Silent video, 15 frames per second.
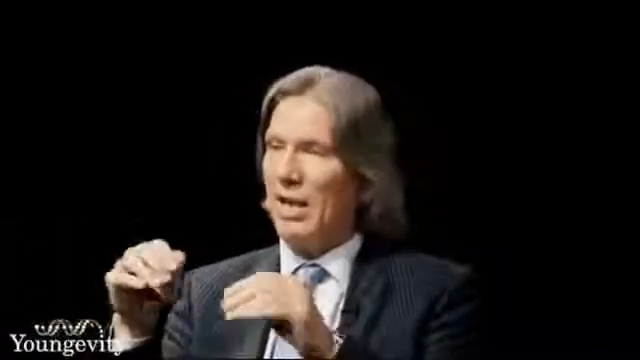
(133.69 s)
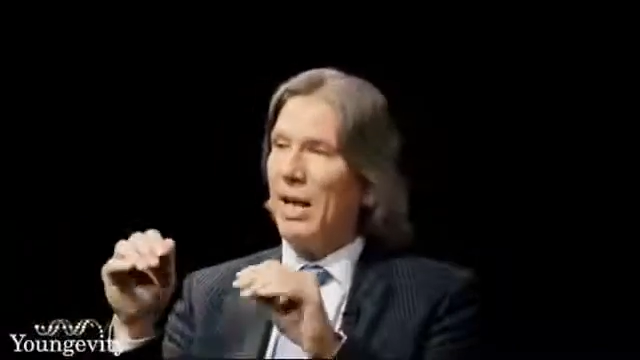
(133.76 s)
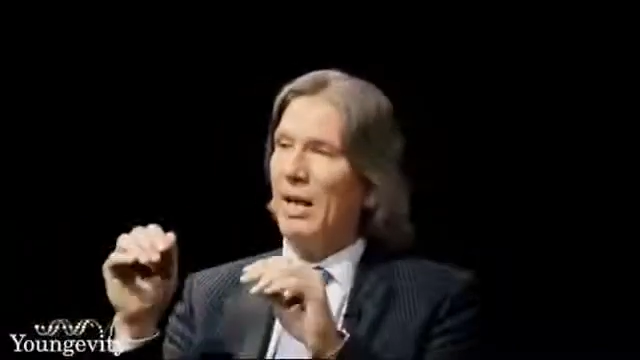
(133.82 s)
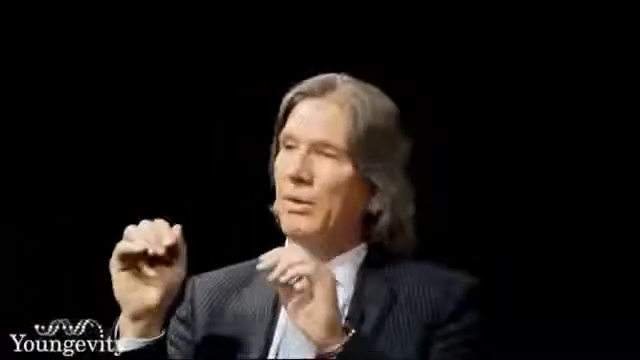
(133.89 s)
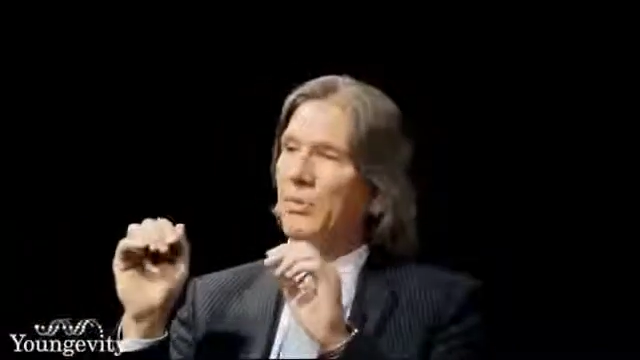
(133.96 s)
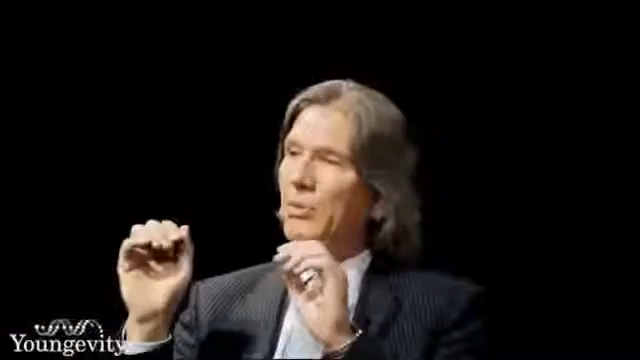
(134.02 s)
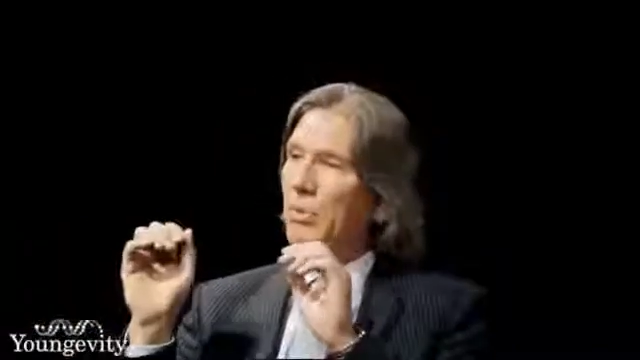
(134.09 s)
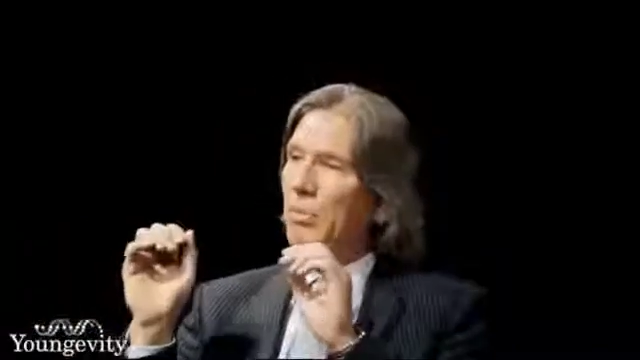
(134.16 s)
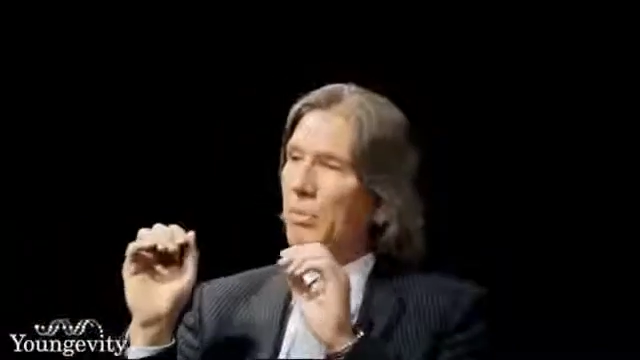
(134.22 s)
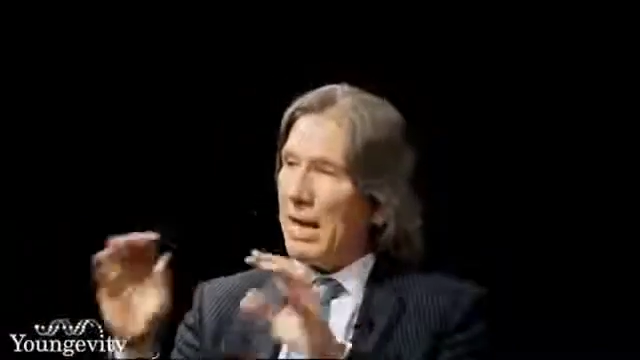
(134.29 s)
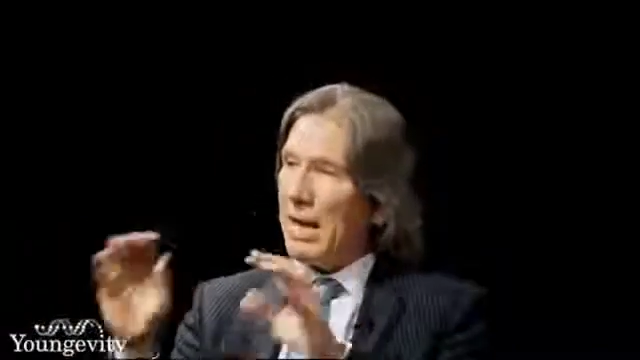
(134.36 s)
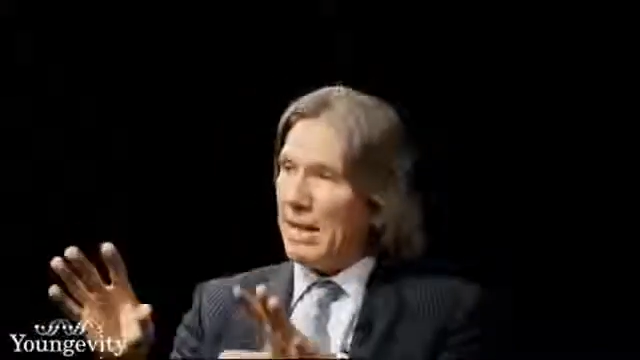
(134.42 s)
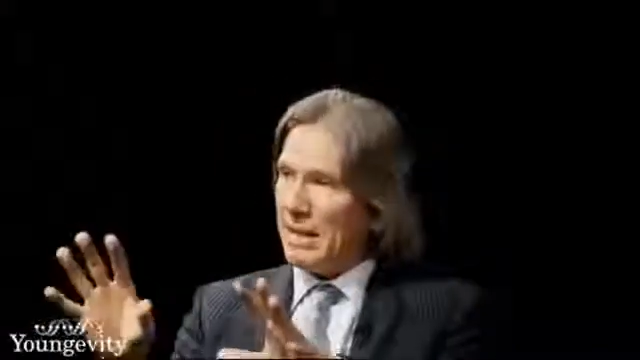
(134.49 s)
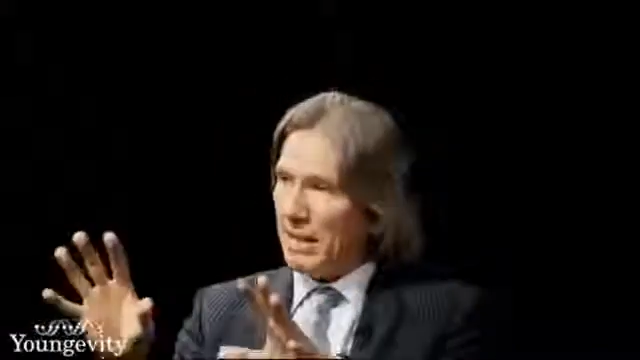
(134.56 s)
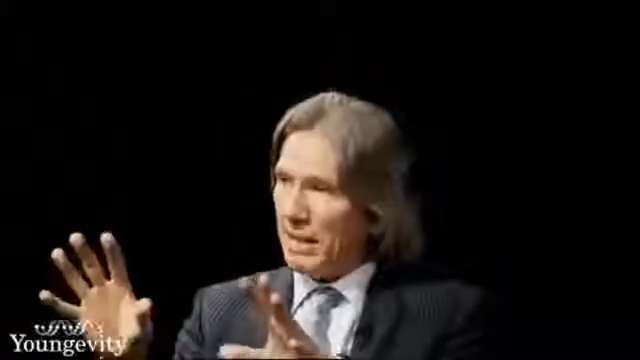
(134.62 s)
And for
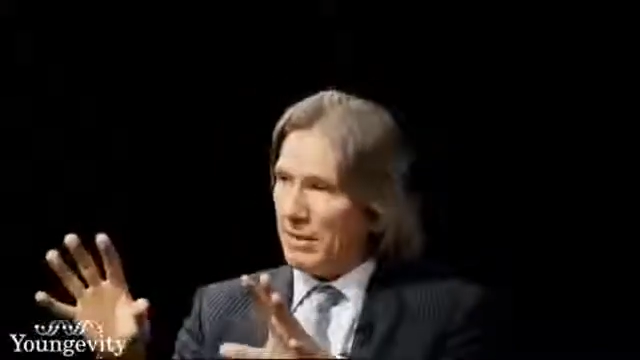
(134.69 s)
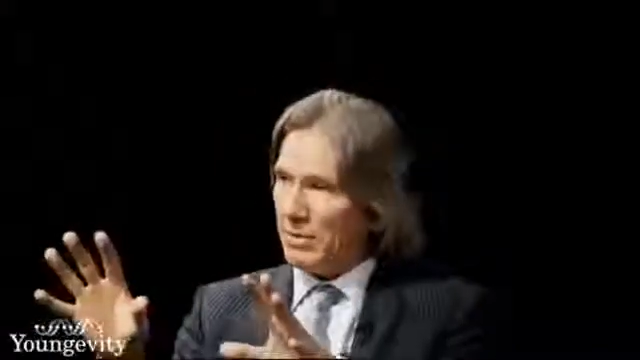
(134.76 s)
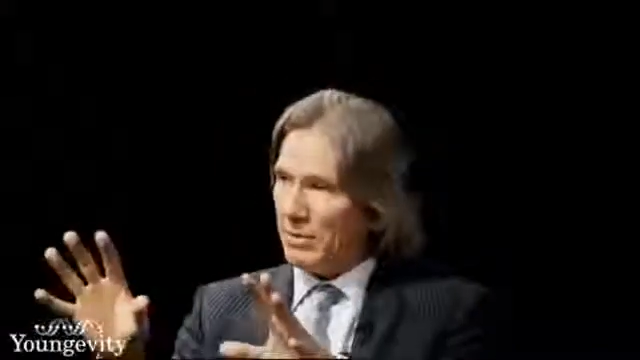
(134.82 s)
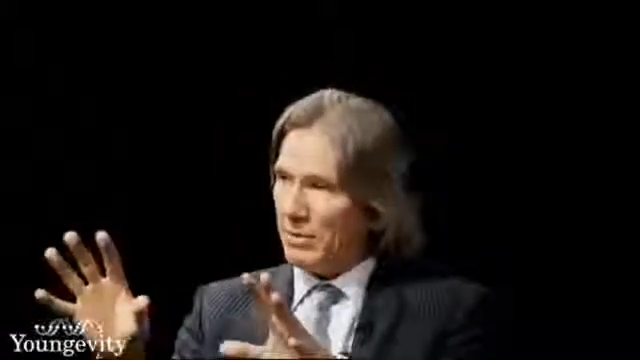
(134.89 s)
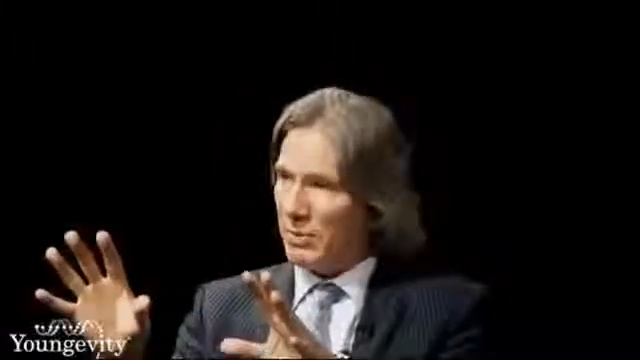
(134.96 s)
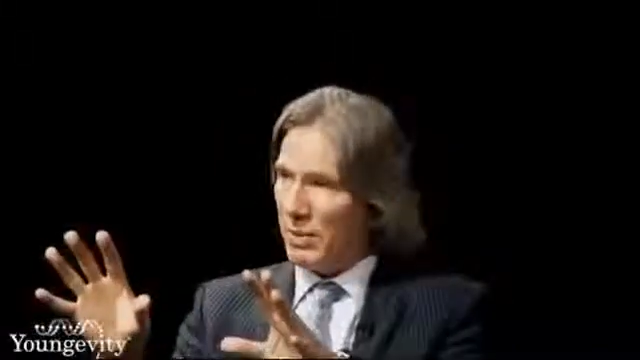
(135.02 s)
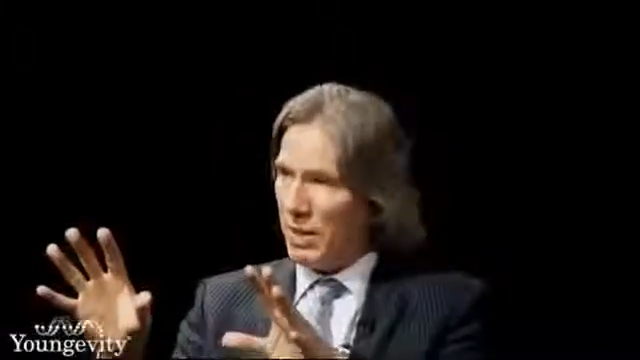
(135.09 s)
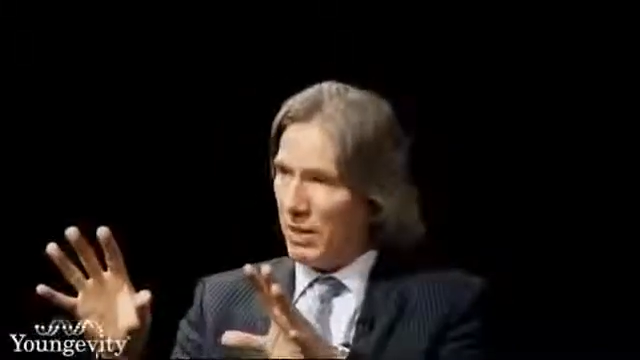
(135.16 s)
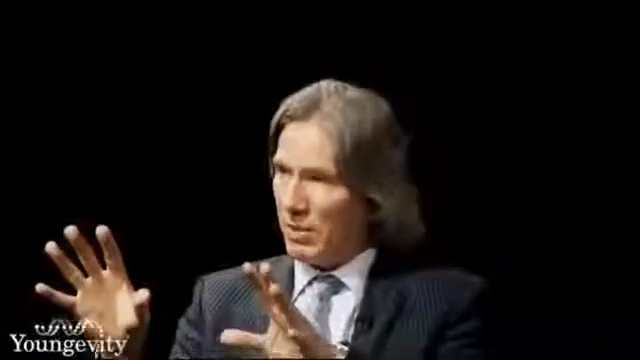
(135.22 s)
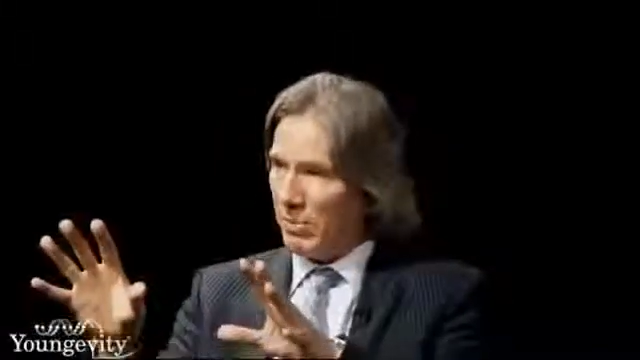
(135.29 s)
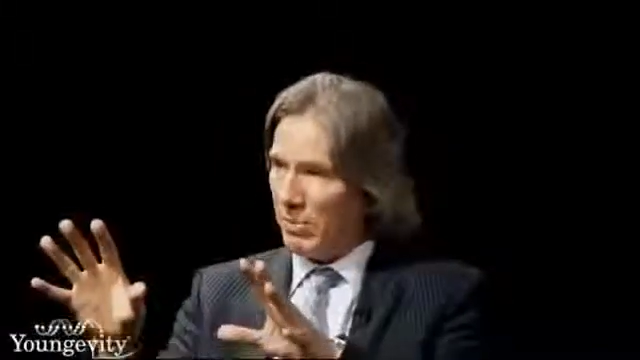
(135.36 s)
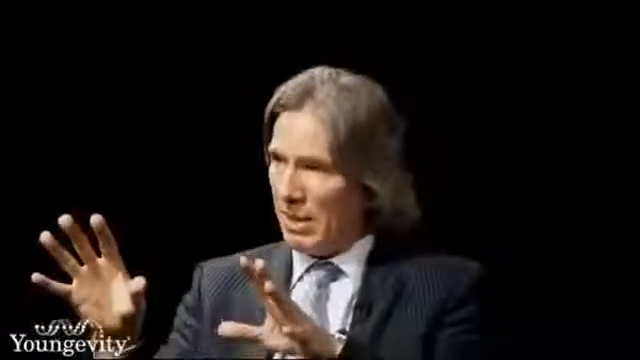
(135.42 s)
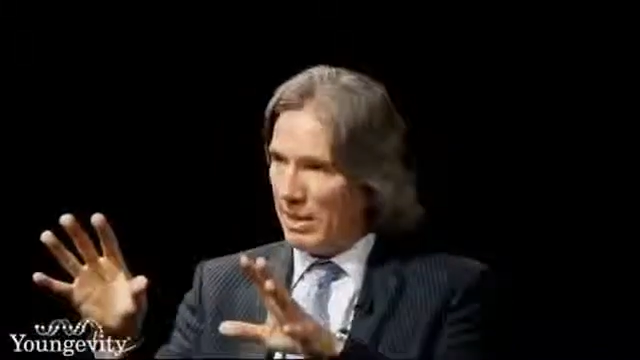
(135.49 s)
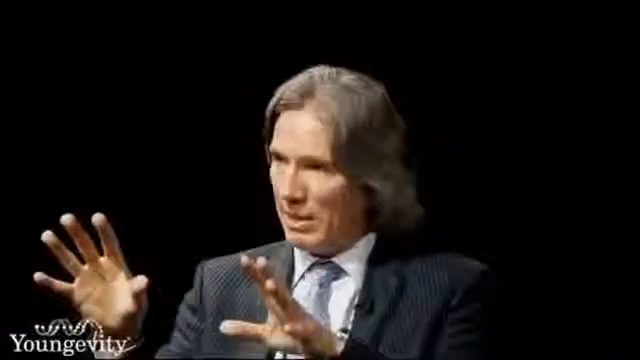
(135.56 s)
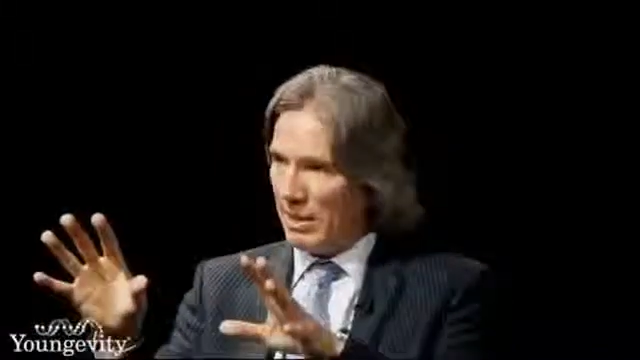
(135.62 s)
maintenance, for health
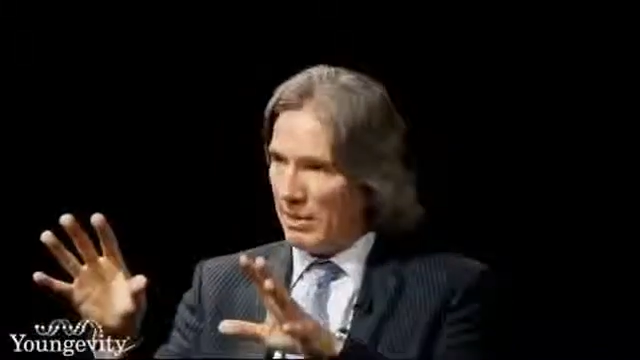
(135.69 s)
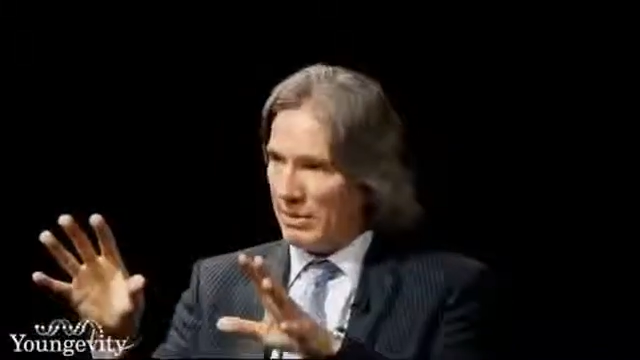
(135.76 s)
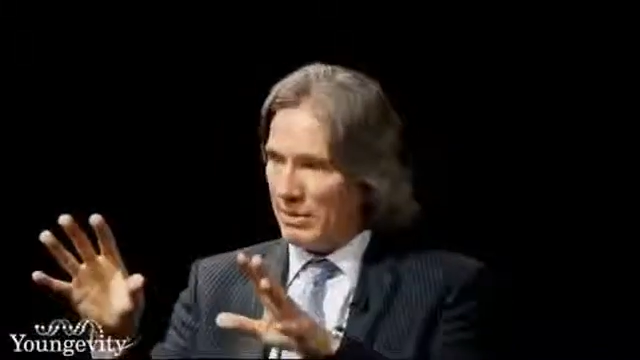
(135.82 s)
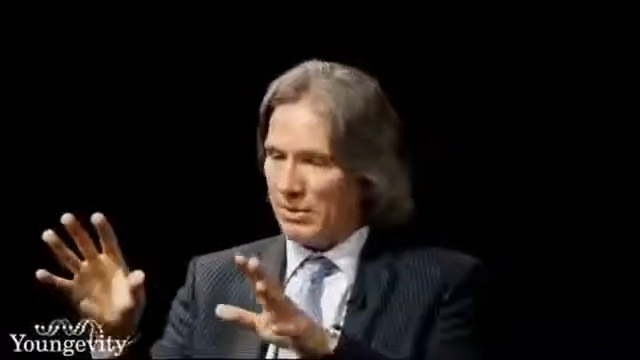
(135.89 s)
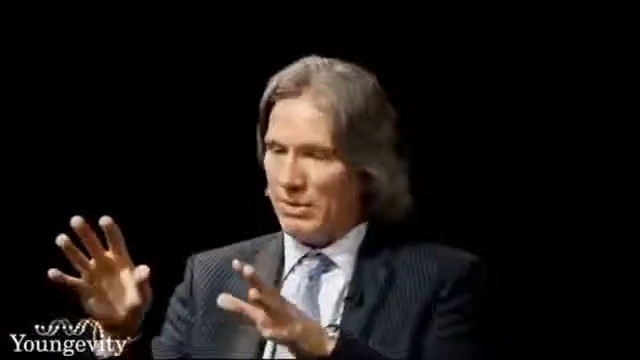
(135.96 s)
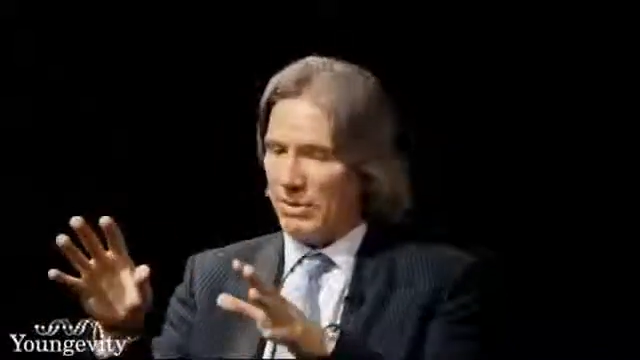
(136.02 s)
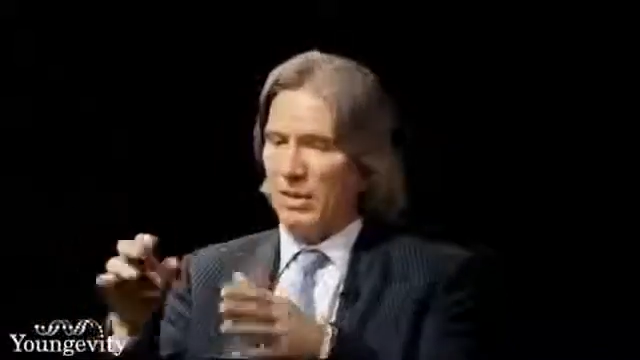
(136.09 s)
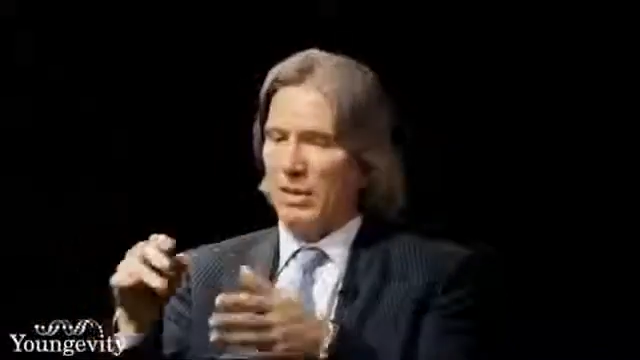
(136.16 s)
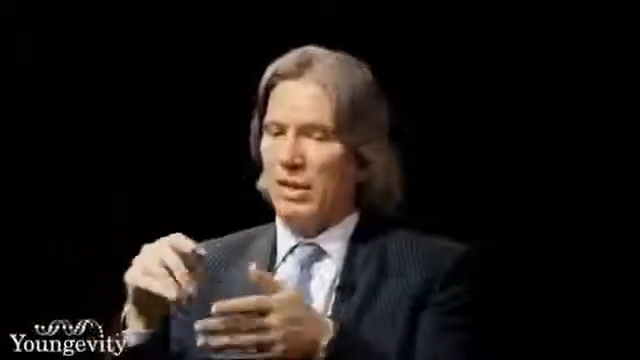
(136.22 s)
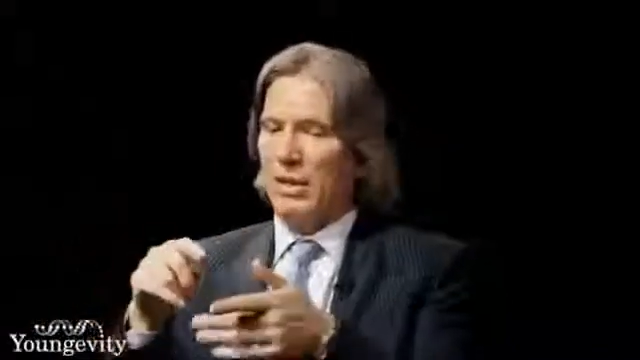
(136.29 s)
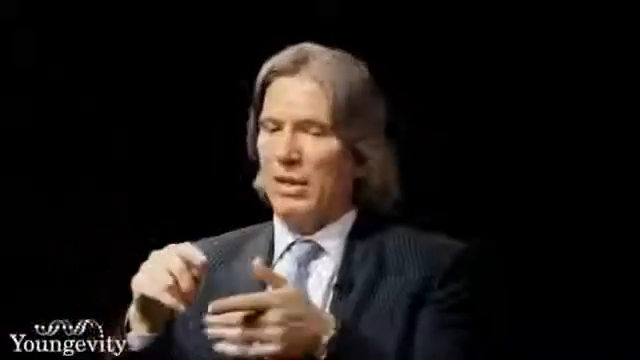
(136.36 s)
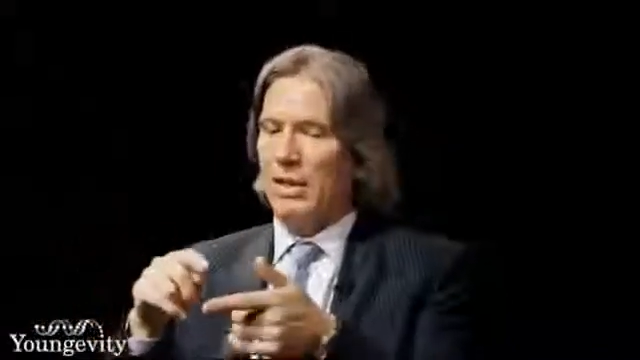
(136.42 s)
maintenance, mm-hmm.